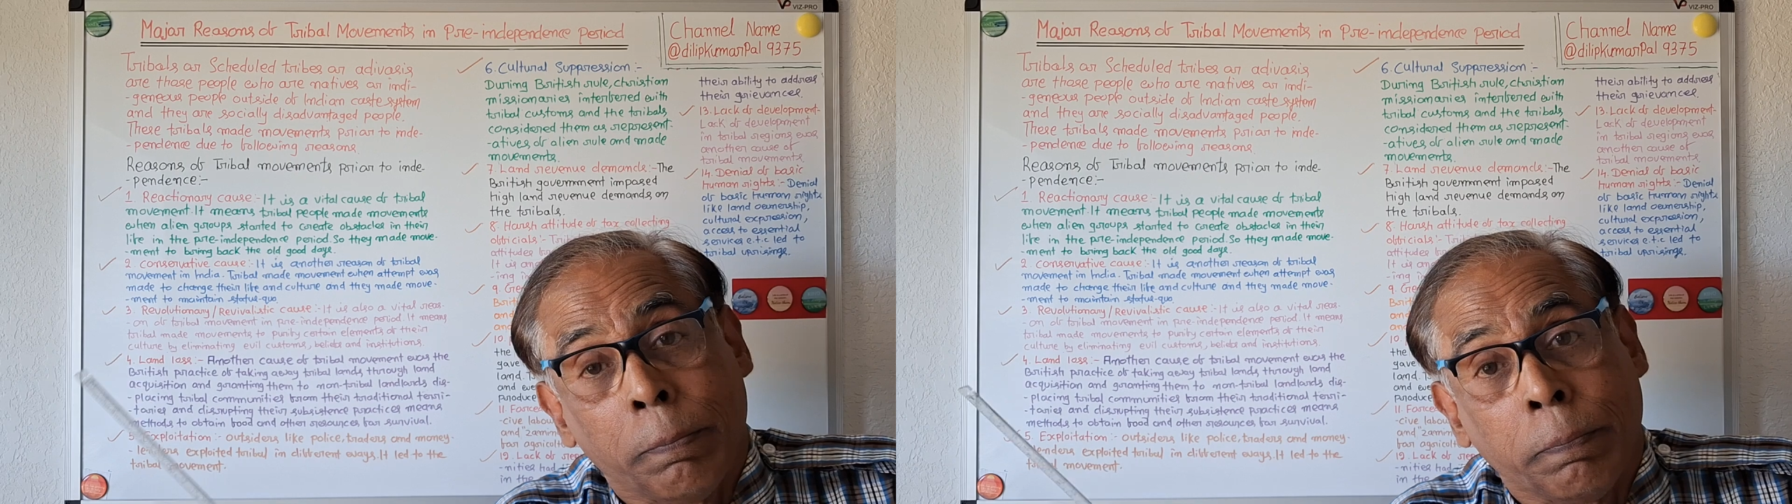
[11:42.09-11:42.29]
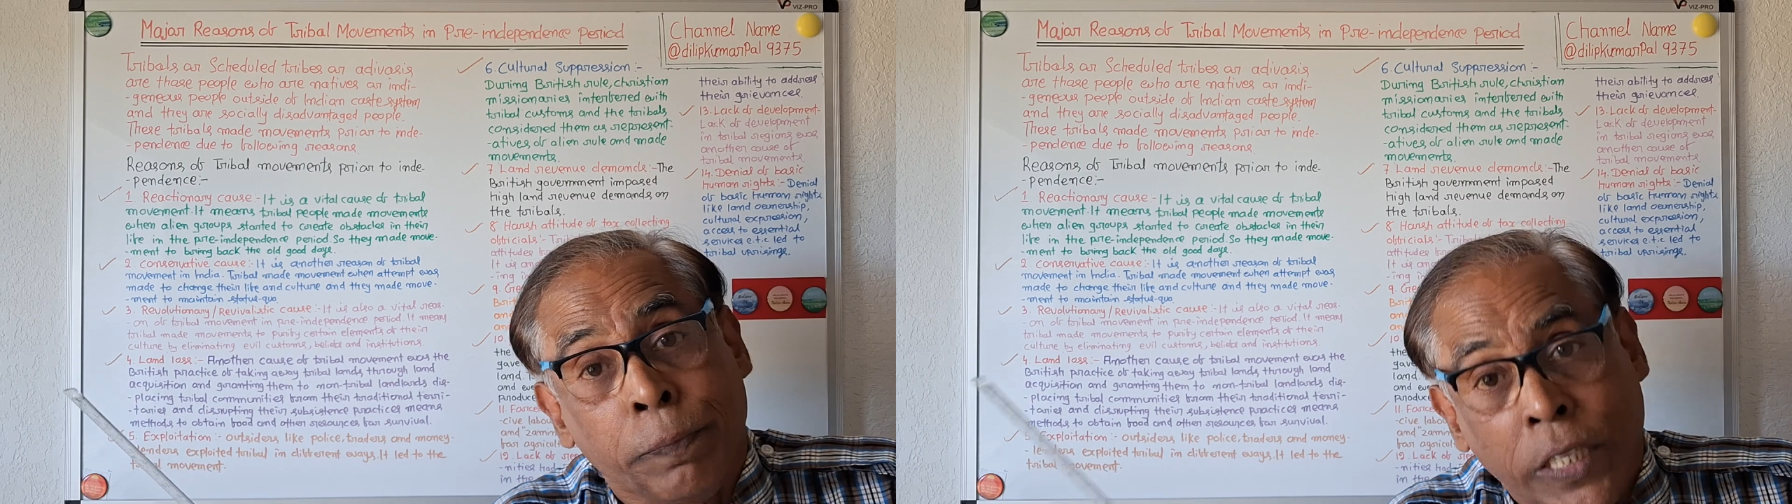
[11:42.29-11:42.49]

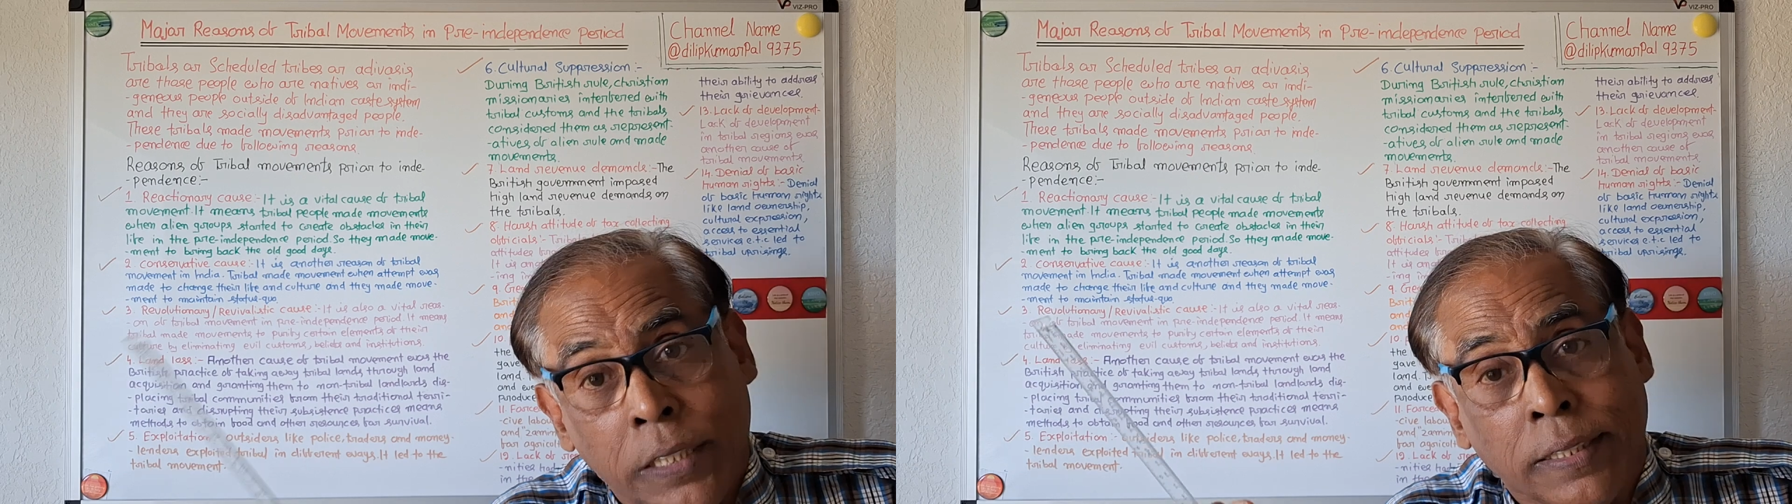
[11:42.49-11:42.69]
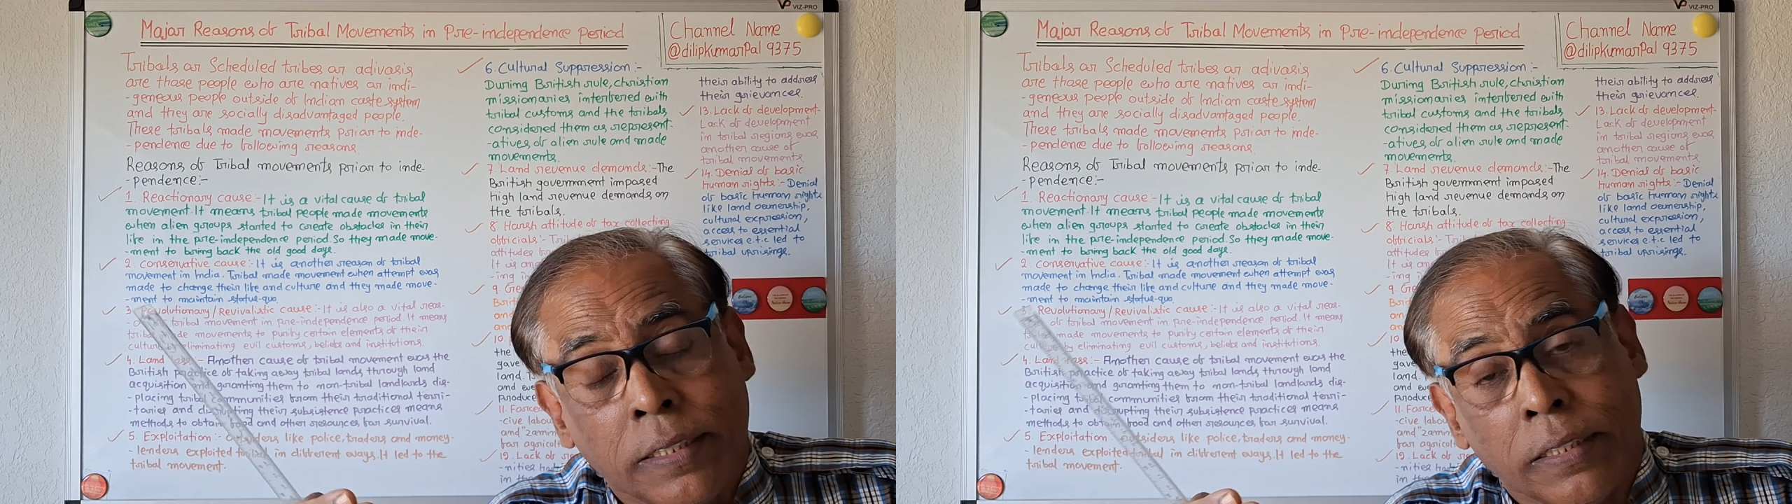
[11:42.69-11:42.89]

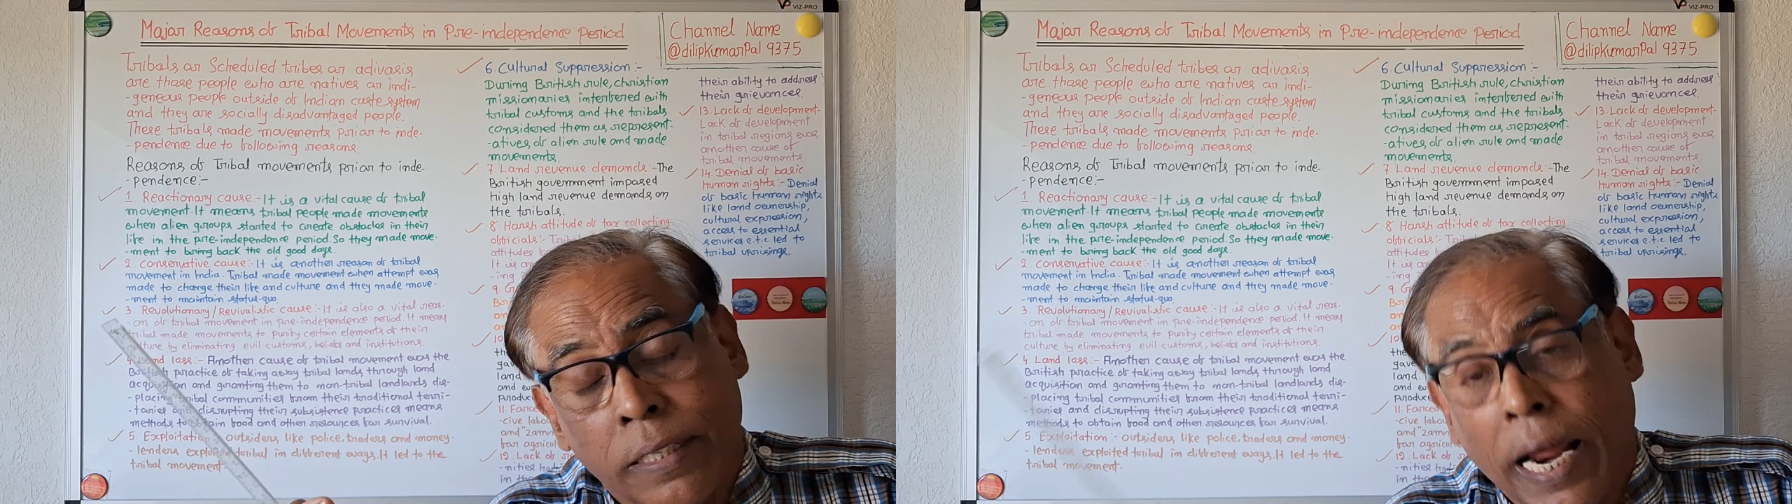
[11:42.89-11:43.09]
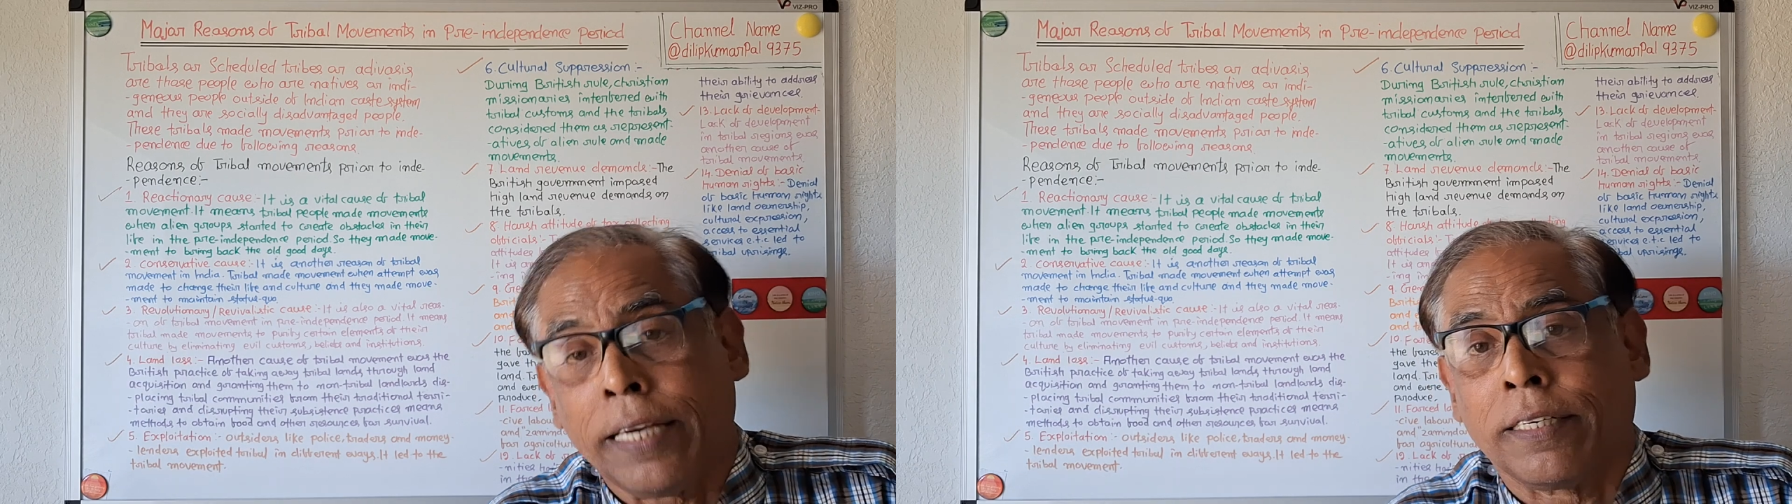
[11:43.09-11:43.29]
this
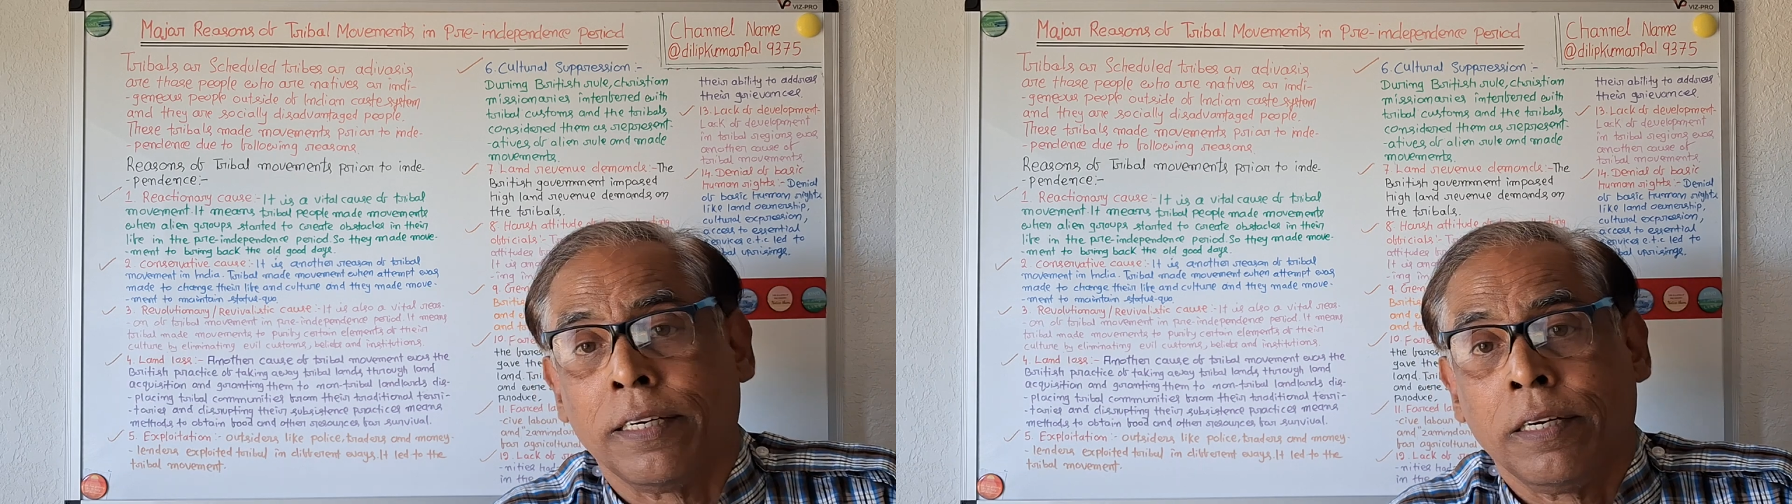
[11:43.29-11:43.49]
right